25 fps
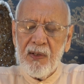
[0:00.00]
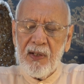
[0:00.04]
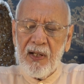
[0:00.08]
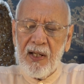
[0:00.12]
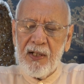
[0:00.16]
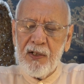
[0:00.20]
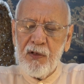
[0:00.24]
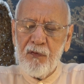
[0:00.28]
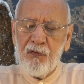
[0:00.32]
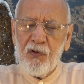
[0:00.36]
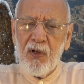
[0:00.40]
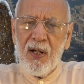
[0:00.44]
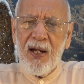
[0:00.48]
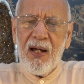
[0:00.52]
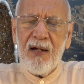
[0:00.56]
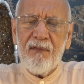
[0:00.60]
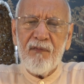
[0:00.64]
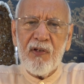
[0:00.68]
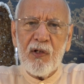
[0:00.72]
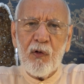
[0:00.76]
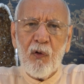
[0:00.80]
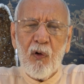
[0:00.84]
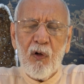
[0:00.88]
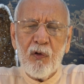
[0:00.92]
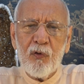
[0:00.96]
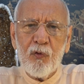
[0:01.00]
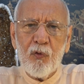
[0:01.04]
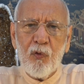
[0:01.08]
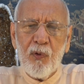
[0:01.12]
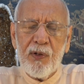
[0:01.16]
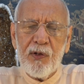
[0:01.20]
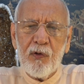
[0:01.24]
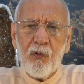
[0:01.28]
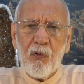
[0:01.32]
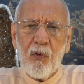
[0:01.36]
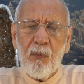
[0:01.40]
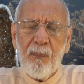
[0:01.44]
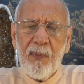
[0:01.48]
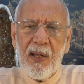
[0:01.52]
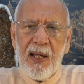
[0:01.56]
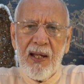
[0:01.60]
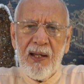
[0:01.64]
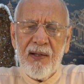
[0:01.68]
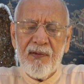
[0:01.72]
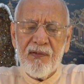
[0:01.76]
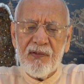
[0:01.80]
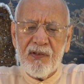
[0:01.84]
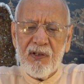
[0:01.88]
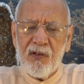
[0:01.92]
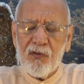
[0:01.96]
And if you have an ongoing
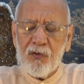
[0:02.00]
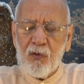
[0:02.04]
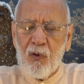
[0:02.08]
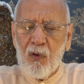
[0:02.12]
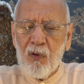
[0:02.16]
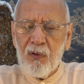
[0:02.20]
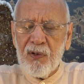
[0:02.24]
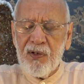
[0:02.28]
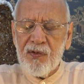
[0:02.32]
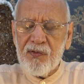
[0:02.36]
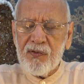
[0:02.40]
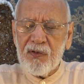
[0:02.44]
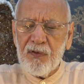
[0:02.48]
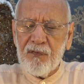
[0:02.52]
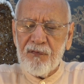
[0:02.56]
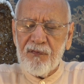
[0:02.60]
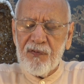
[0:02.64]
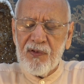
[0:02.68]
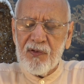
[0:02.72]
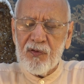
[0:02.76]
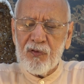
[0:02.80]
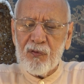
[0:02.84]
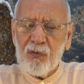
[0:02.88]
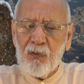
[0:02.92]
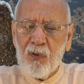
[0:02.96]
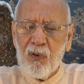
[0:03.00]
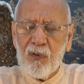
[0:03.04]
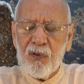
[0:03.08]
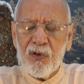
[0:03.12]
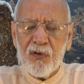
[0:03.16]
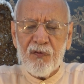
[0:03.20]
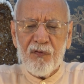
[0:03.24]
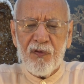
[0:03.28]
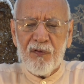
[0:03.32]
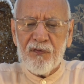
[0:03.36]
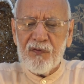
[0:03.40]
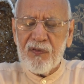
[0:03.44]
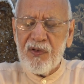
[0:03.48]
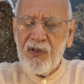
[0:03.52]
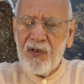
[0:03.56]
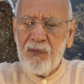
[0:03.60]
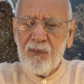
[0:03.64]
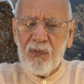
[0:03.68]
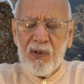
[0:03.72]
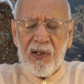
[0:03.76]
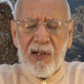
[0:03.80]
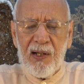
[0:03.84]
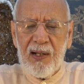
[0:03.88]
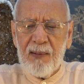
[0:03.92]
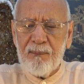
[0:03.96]
romance, this August the 1st to August 15
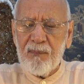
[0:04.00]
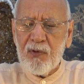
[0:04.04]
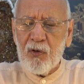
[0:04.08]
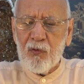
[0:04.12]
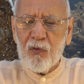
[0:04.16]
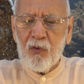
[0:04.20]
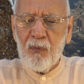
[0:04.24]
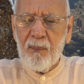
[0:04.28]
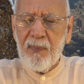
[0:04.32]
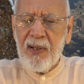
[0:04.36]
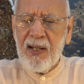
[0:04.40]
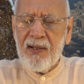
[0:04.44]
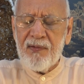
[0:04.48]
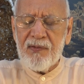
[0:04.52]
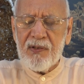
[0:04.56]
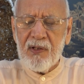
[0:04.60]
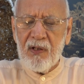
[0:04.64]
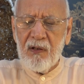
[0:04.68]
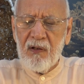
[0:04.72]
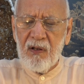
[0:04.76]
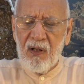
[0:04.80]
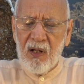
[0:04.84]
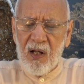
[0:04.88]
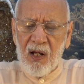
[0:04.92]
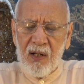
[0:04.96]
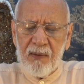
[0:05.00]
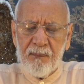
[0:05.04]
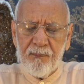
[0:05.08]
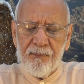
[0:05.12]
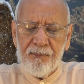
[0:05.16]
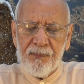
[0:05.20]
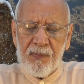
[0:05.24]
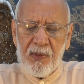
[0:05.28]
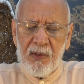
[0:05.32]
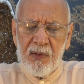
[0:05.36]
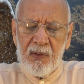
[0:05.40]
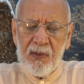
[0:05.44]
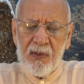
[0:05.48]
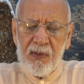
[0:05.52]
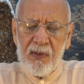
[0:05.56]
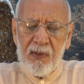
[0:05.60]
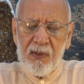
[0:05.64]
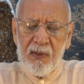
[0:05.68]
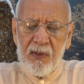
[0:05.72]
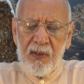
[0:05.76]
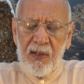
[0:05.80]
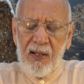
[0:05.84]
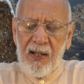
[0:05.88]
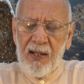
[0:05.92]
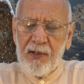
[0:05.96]
will help the romance a lot.
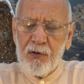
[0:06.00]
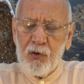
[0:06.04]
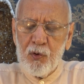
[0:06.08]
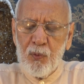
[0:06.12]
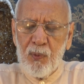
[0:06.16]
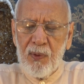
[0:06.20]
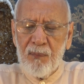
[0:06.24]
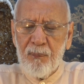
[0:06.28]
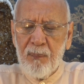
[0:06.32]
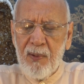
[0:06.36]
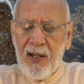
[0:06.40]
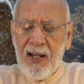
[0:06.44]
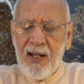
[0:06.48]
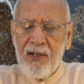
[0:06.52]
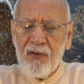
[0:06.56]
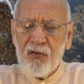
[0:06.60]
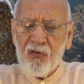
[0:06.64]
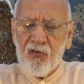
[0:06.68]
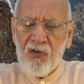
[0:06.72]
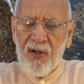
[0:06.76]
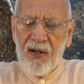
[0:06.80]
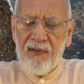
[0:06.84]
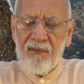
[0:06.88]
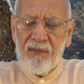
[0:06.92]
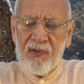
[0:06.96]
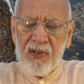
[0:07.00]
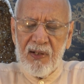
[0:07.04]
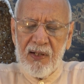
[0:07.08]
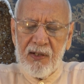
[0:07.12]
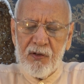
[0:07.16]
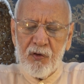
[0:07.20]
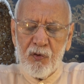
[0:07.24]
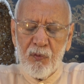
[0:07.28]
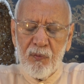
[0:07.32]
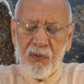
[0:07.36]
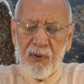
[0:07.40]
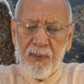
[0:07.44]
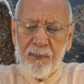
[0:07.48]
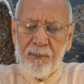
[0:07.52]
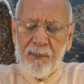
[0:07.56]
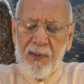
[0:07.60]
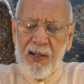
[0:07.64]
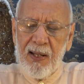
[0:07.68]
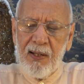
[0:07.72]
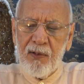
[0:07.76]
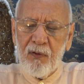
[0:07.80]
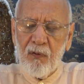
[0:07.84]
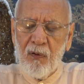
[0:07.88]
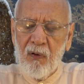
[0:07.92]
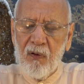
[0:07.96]
And you will plan travel and you will
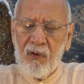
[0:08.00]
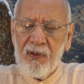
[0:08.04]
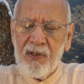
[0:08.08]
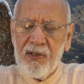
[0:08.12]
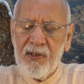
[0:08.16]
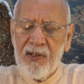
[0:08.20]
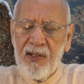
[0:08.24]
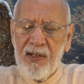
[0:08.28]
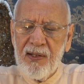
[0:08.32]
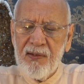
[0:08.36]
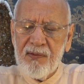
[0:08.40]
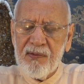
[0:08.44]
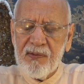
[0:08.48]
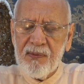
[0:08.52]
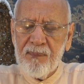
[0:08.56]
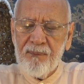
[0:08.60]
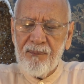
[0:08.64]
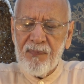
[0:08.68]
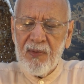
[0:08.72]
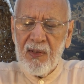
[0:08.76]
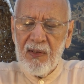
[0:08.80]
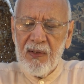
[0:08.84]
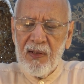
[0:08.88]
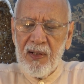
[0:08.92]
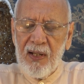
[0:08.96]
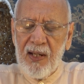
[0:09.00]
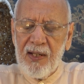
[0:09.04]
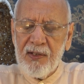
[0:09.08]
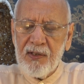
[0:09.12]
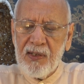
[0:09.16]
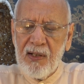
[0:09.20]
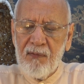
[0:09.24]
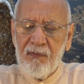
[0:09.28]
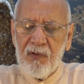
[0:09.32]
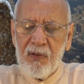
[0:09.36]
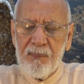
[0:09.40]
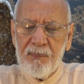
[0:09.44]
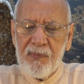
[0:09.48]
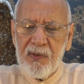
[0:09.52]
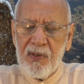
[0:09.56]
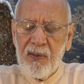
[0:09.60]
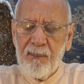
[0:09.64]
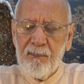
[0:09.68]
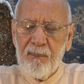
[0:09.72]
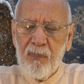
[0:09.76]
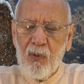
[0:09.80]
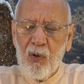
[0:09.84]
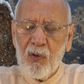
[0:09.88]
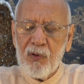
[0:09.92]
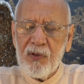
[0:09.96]
plan holidays, and there will be a
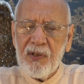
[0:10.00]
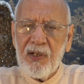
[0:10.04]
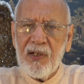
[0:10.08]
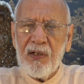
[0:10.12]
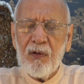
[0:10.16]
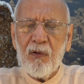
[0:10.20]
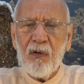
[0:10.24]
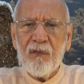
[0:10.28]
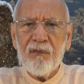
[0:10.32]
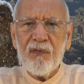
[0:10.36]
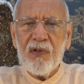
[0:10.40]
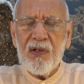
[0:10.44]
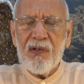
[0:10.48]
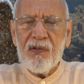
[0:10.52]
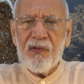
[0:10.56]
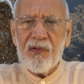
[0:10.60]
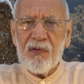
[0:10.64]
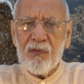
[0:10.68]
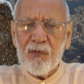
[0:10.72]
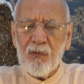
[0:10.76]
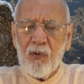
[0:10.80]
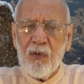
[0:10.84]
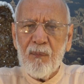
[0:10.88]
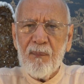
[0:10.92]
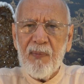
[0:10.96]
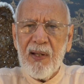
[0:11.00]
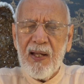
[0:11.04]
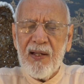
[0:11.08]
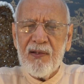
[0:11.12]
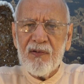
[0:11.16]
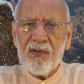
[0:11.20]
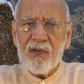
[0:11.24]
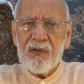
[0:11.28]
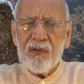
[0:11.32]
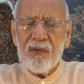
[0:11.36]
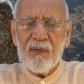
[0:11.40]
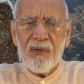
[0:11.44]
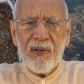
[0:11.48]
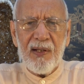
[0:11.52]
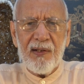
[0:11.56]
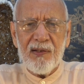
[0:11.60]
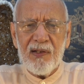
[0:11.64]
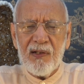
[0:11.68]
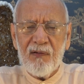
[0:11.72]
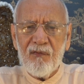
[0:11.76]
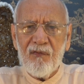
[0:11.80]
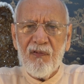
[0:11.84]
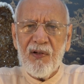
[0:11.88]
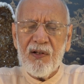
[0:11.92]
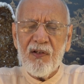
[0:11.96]
bonding of this romance
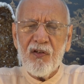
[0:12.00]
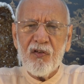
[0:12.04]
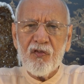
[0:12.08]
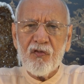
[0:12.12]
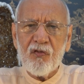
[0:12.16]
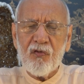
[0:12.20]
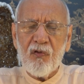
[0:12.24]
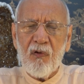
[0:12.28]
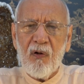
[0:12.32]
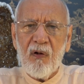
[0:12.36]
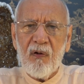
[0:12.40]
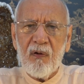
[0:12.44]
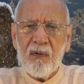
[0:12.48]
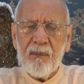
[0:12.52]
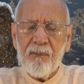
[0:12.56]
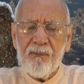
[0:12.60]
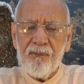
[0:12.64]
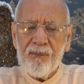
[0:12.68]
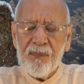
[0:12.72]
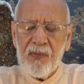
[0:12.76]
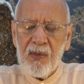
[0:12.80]
getting very strong.